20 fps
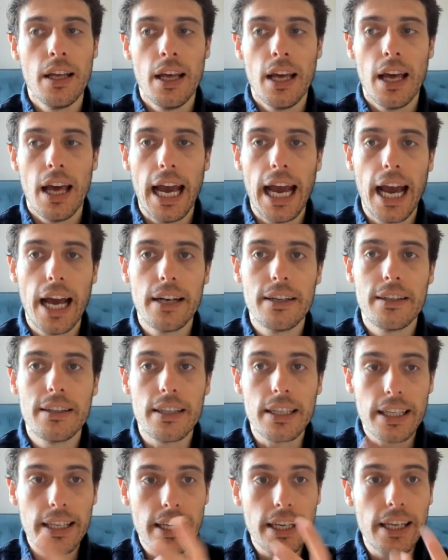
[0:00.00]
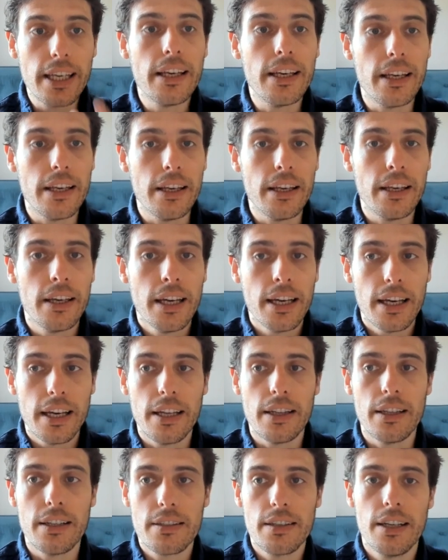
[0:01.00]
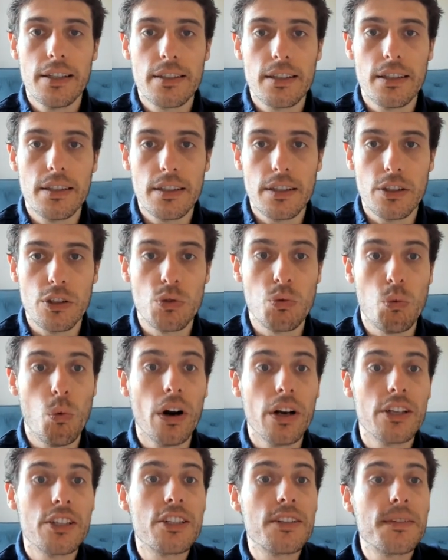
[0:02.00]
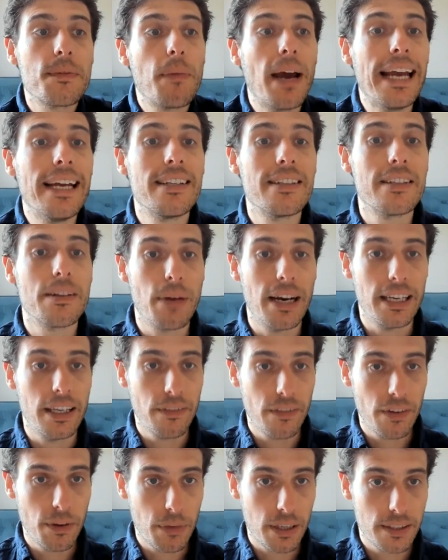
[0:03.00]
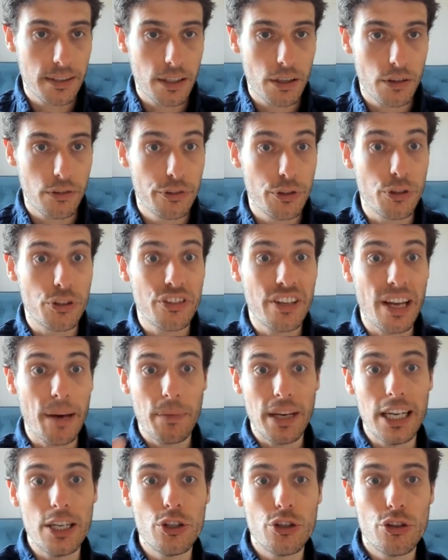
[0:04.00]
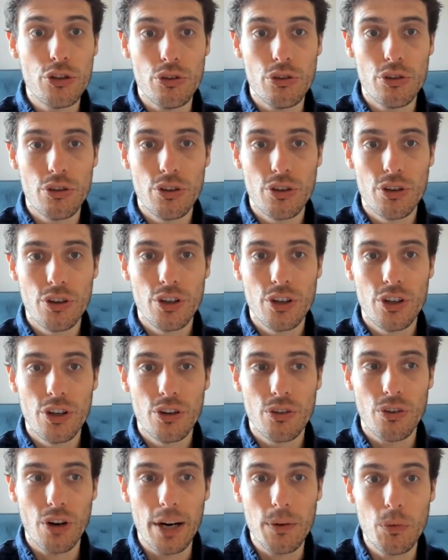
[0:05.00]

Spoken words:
And the key in this essence is, what space am I giving myself to step into, right?